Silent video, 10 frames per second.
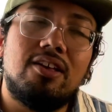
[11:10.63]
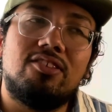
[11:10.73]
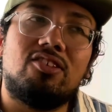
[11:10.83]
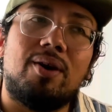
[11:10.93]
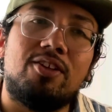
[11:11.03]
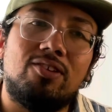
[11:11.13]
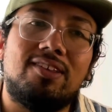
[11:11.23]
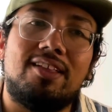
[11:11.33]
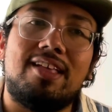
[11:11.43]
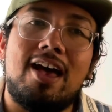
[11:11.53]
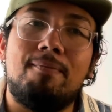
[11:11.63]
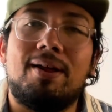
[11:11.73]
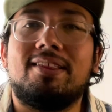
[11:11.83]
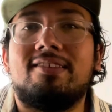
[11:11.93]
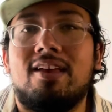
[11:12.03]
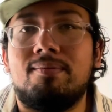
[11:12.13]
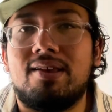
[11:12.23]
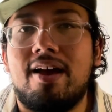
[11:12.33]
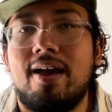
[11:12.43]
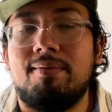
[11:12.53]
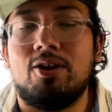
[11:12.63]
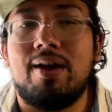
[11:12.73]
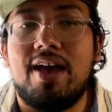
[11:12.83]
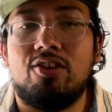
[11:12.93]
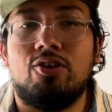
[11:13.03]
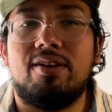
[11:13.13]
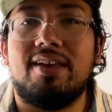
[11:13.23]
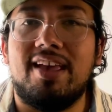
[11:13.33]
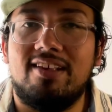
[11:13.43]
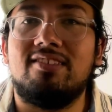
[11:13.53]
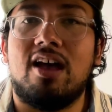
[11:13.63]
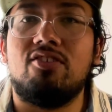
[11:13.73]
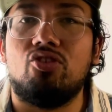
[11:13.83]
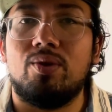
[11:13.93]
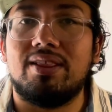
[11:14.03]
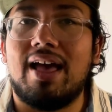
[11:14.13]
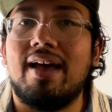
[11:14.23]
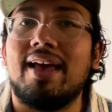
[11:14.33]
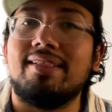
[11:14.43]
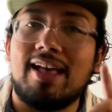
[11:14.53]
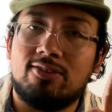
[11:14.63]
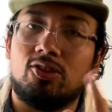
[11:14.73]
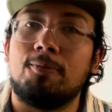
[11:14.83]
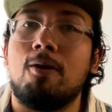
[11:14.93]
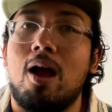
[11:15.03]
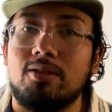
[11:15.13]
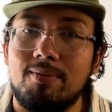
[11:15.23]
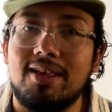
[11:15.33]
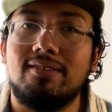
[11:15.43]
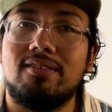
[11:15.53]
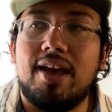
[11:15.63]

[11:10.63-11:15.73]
So I understand that, but at the same time, you know, Heather is not doing that, and that's what the problem is.